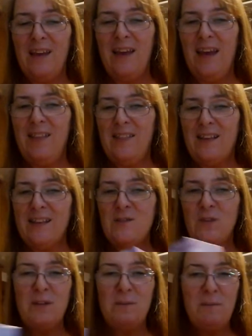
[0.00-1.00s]
And these
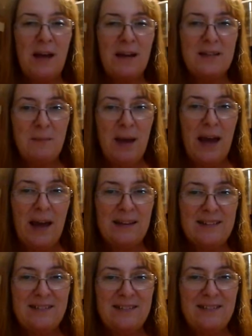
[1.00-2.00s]
fit back to
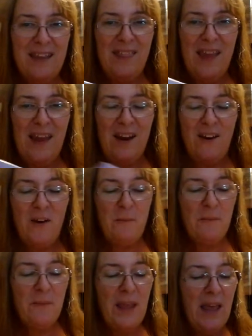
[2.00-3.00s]
back in there.
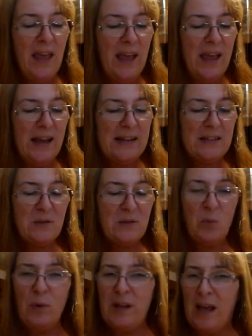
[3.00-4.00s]
And
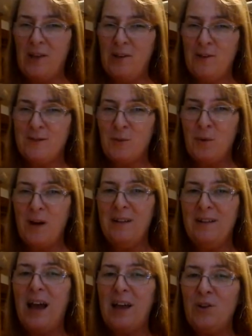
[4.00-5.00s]
when I used
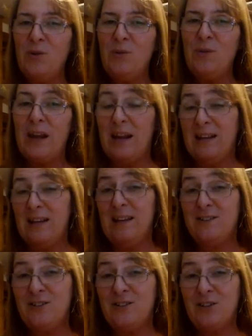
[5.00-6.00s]
one, I knew that I
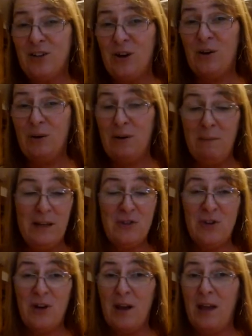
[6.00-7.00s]
needed to go and make
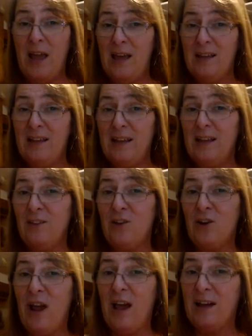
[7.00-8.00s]
sure I
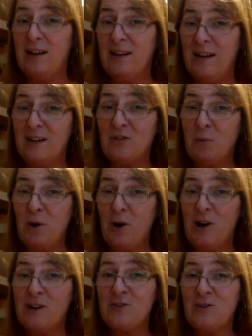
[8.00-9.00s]
either had an extra
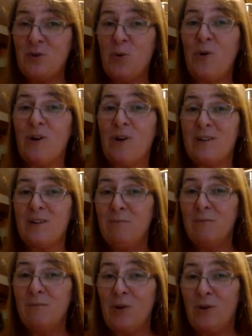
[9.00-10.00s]
box or
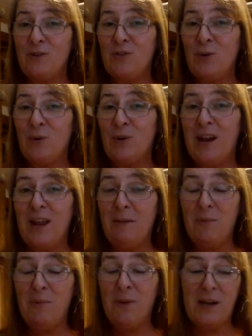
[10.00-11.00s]
go to the store and
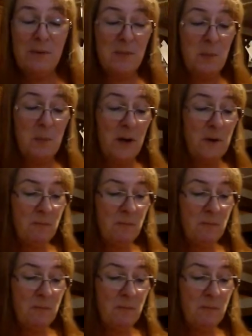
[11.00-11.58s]
pick up a spare.